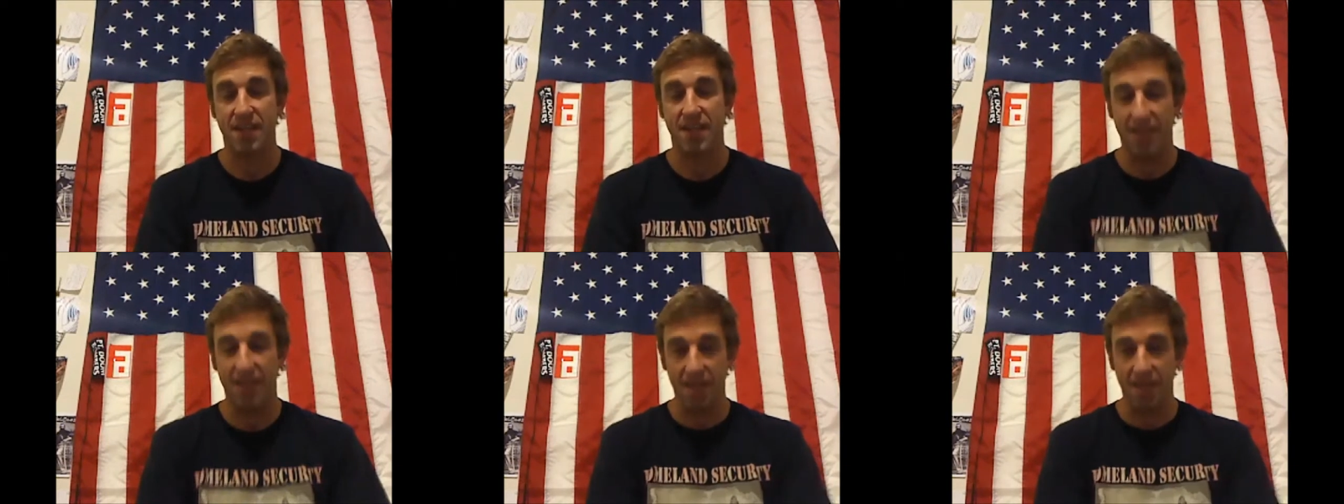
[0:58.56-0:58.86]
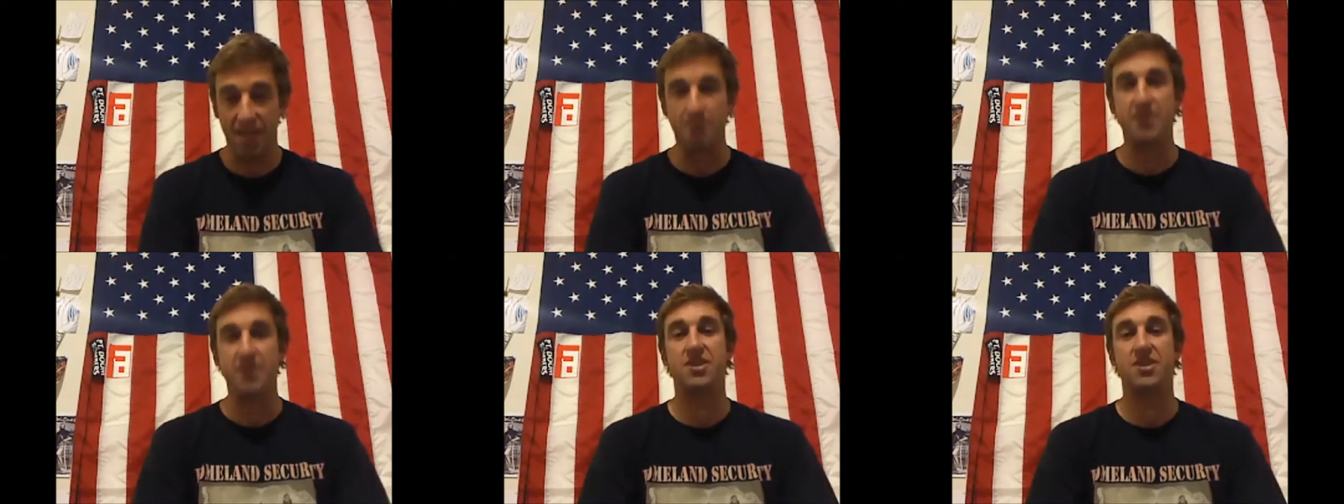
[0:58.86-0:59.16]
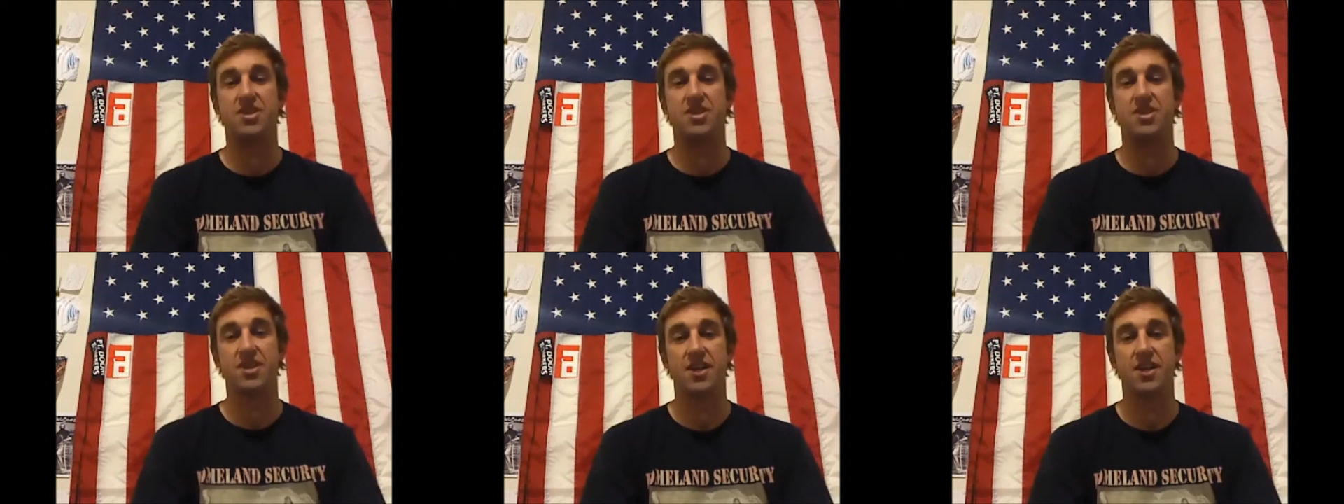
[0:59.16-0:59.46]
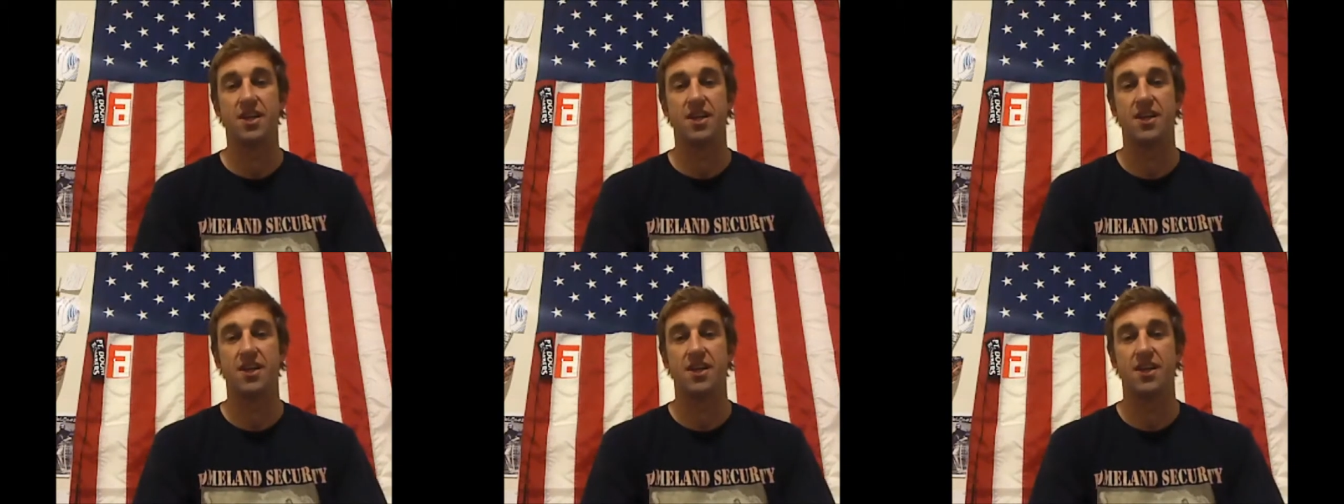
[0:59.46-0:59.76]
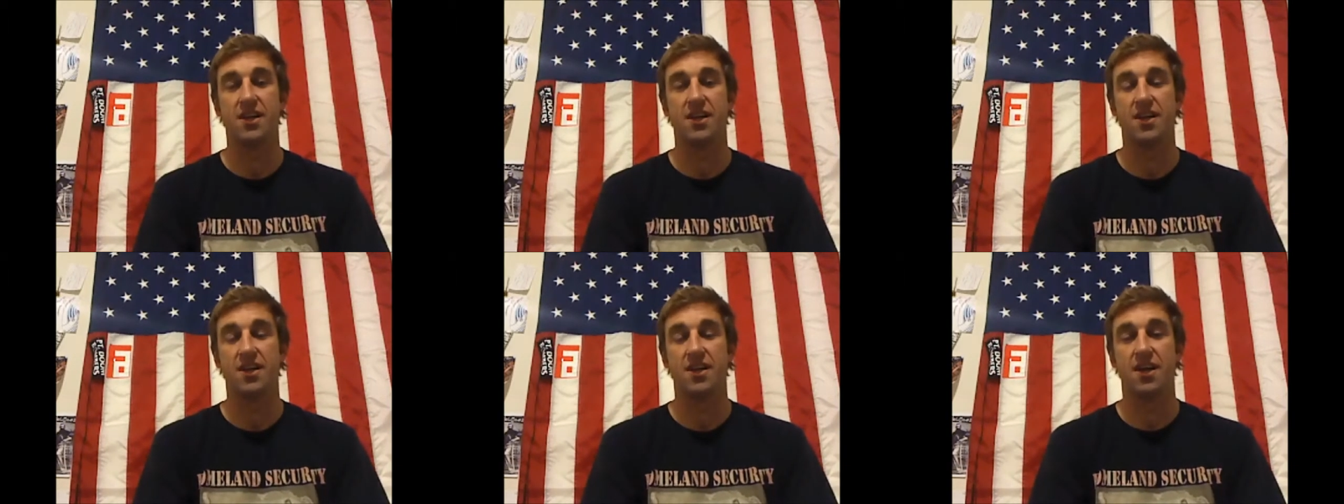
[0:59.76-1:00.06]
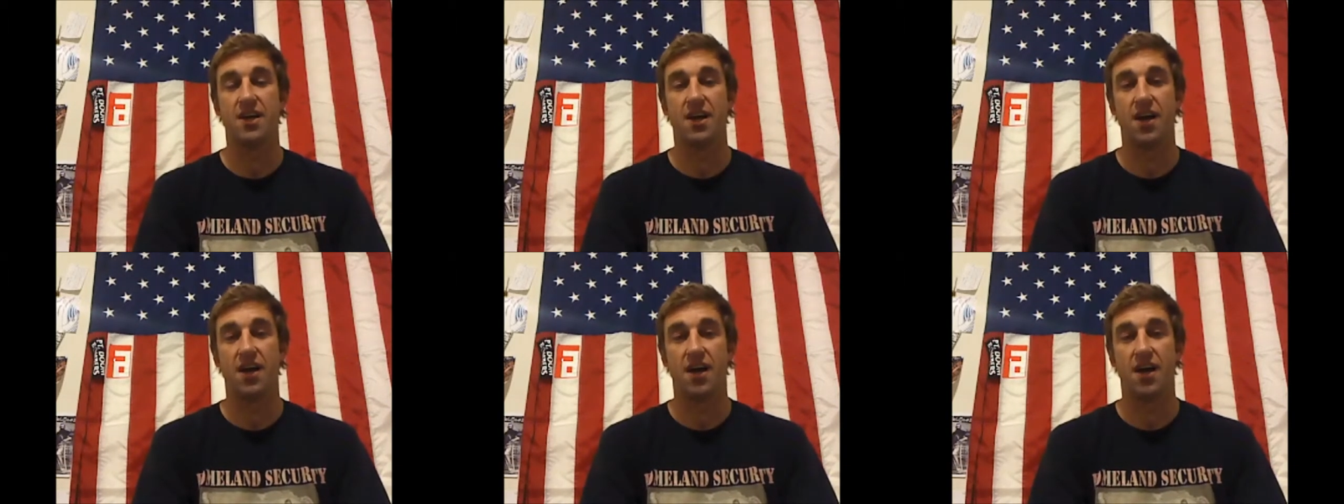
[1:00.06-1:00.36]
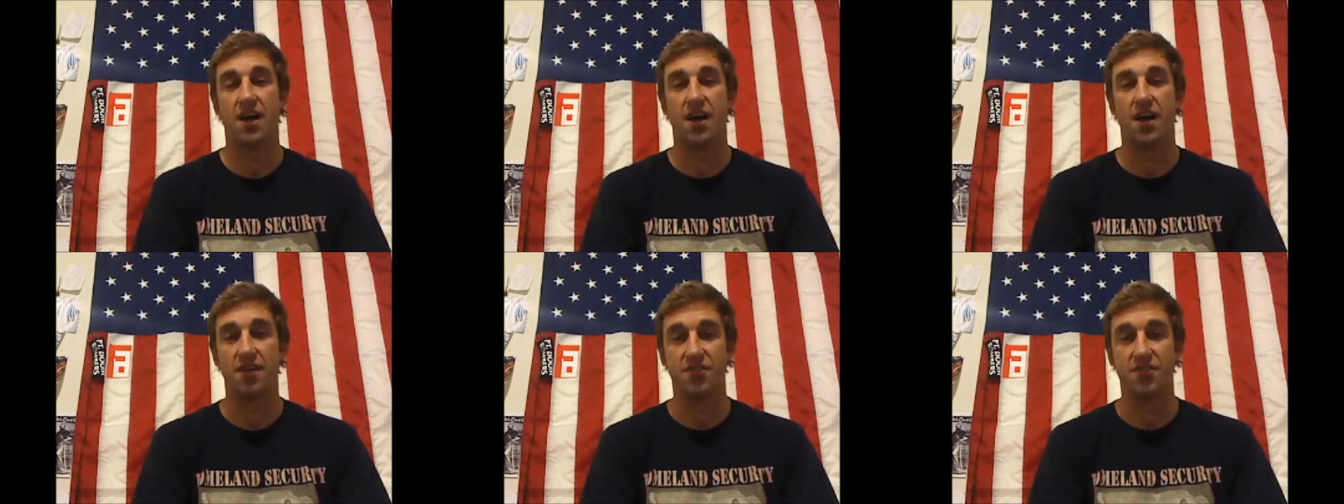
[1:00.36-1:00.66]
image
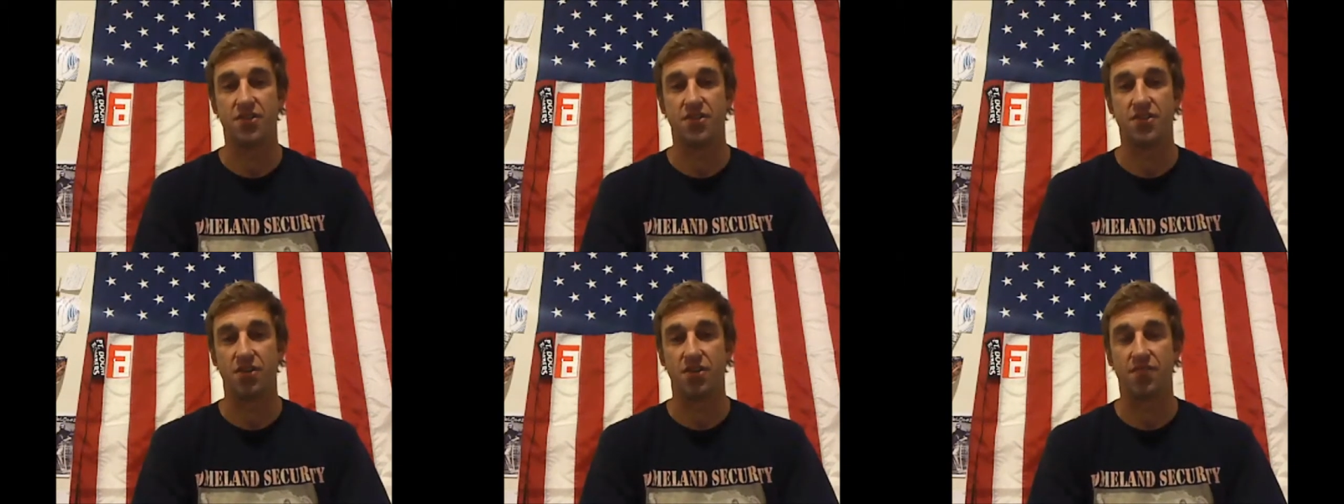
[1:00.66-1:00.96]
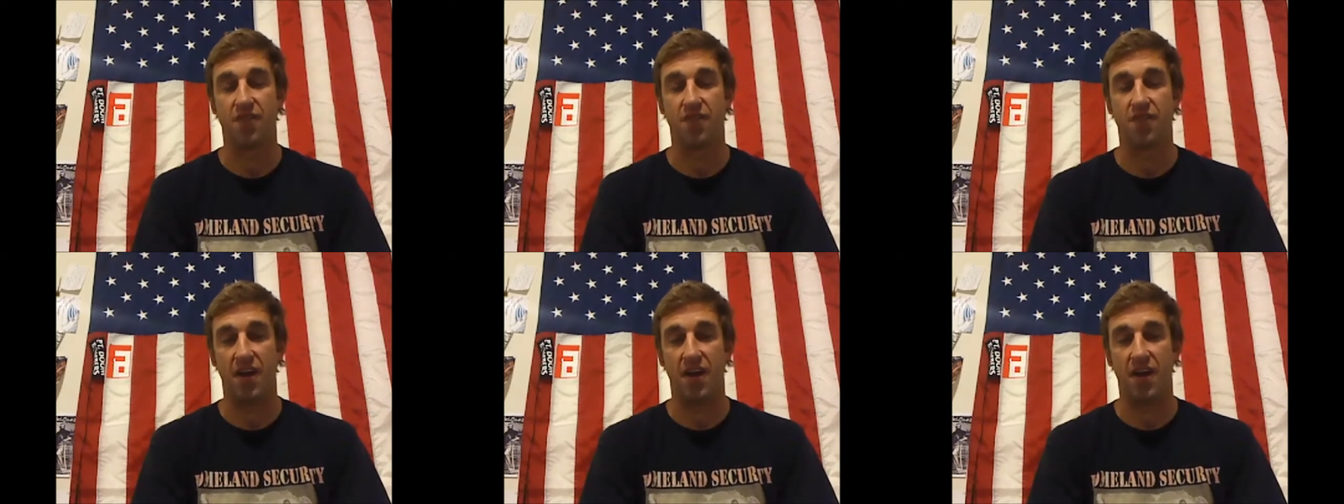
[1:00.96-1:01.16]
of Surf